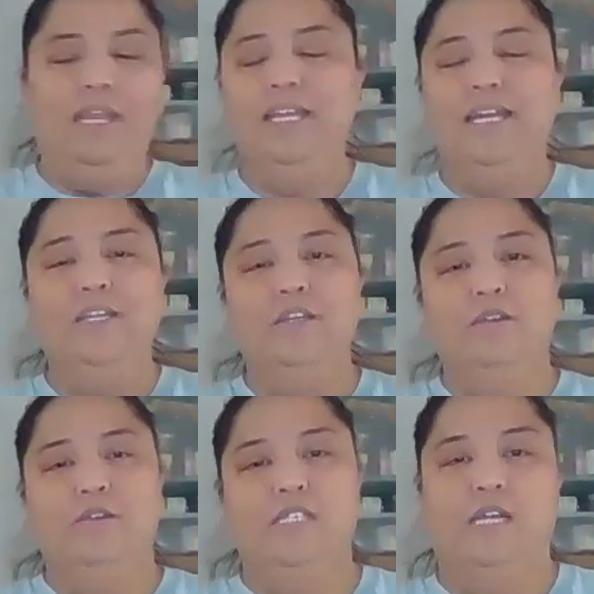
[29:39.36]
And I
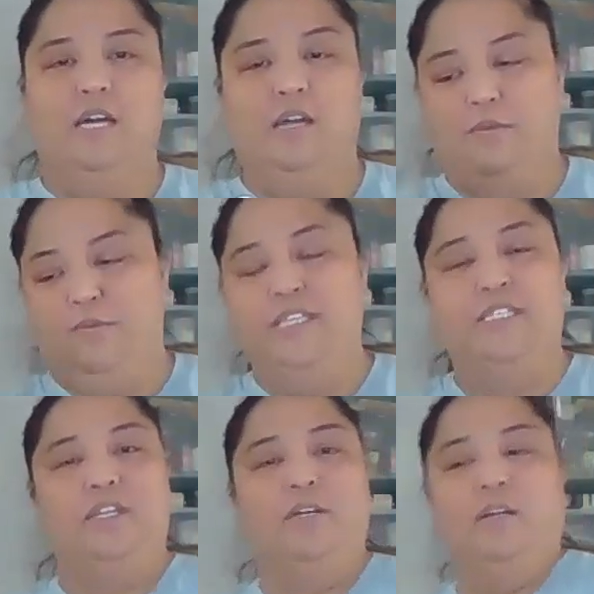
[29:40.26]
use
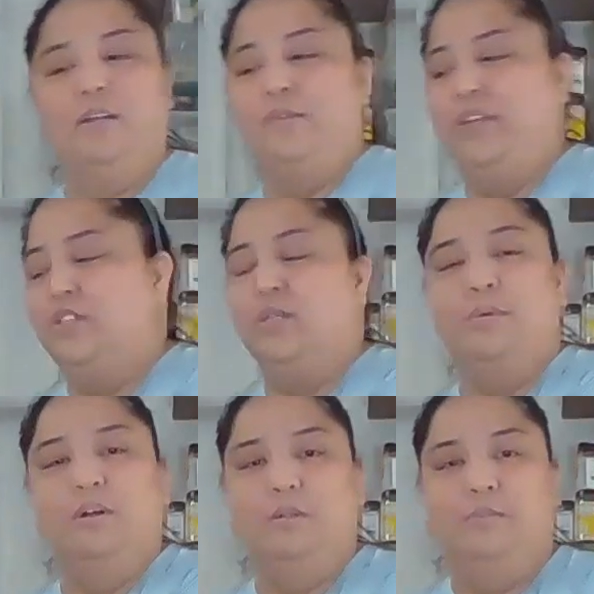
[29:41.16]

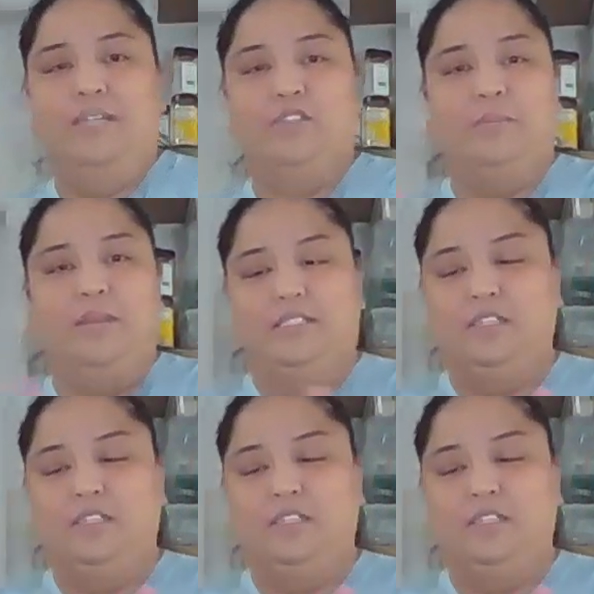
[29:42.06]
reusable pastry bags